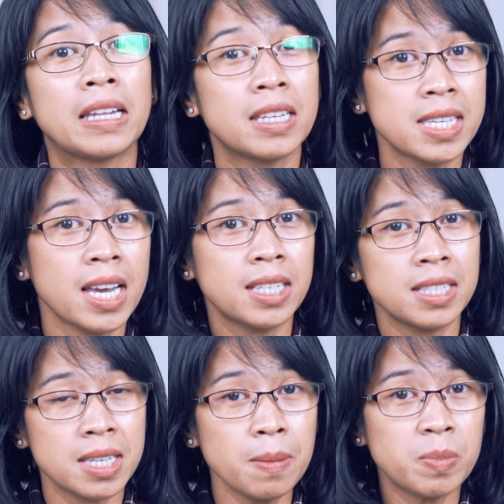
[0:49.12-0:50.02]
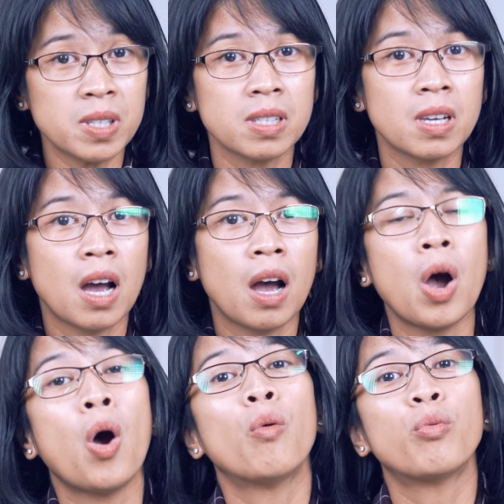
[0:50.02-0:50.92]
The second tips,
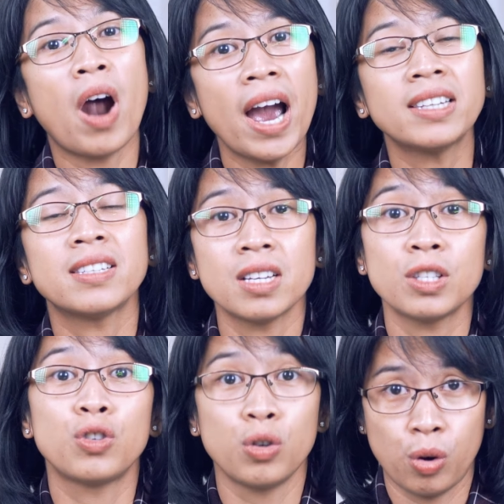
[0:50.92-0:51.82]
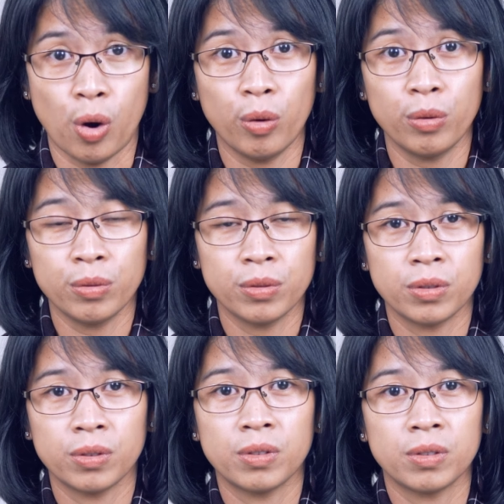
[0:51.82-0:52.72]
write as you go.
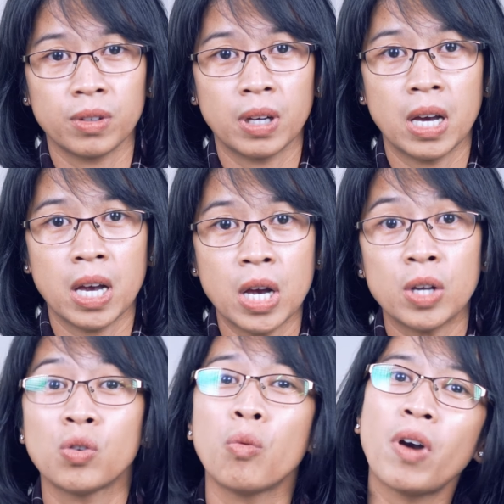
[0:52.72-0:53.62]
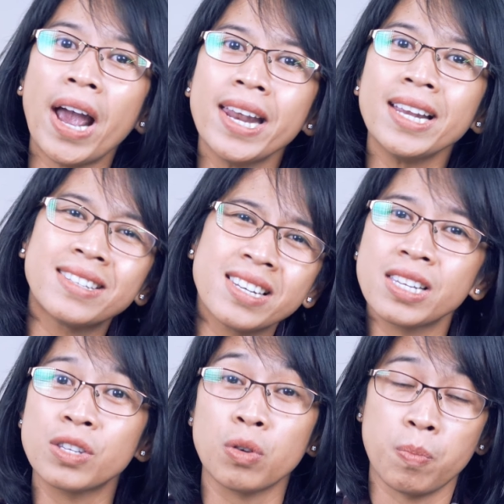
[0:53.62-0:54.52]
So writing
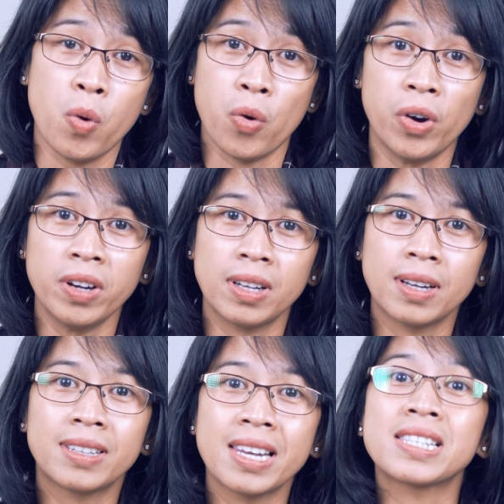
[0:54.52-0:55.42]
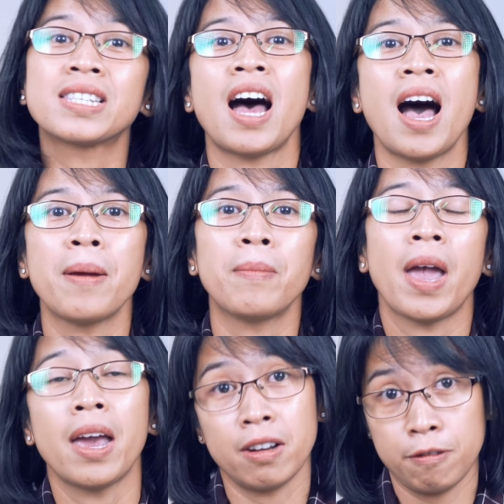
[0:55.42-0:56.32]
thesis report takes time and